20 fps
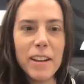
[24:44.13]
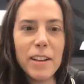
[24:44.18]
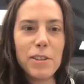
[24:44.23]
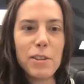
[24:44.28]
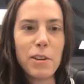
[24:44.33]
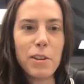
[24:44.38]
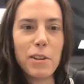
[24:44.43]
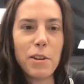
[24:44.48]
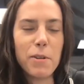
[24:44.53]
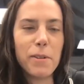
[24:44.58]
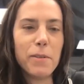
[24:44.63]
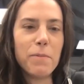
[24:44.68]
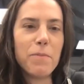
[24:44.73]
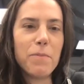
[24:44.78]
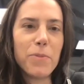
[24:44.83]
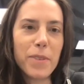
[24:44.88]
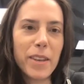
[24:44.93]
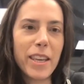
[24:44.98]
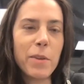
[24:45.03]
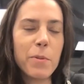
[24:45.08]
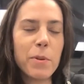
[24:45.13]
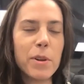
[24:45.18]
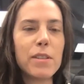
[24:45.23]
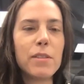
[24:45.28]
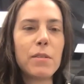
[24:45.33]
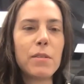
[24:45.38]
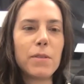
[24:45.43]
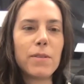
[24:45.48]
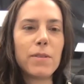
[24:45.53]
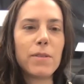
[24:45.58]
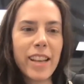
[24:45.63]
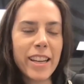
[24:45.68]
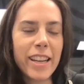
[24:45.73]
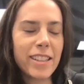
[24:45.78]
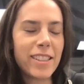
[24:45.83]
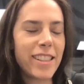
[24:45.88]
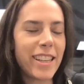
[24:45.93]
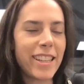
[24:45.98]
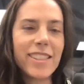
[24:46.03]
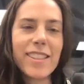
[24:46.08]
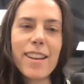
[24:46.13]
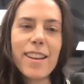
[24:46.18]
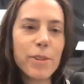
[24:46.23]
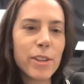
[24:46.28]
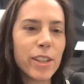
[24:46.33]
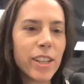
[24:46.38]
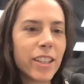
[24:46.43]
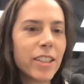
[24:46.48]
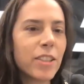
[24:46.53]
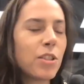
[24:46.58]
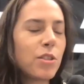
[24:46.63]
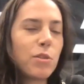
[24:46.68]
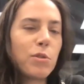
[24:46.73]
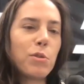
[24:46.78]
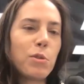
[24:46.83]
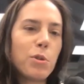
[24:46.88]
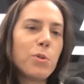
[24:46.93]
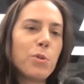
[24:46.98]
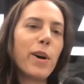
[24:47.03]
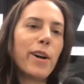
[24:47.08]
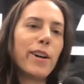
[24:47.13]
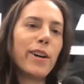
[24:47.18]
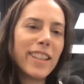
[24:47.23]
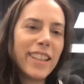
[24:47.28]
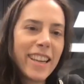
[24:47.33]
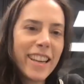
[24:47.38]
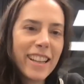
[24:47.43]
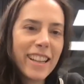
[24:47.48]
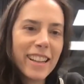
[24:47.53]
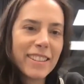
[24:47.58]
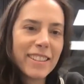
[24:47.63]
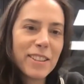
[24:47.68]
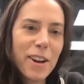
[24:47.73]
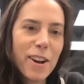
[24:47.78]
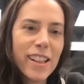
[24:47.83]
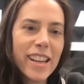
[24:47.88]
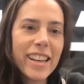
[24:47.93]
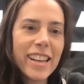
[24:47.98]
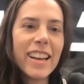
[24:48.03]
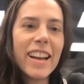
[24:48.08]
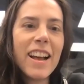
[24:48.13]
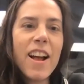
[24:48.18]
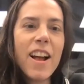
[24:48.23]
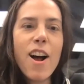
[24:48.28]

So he was like 6-7 years too early, let's call it.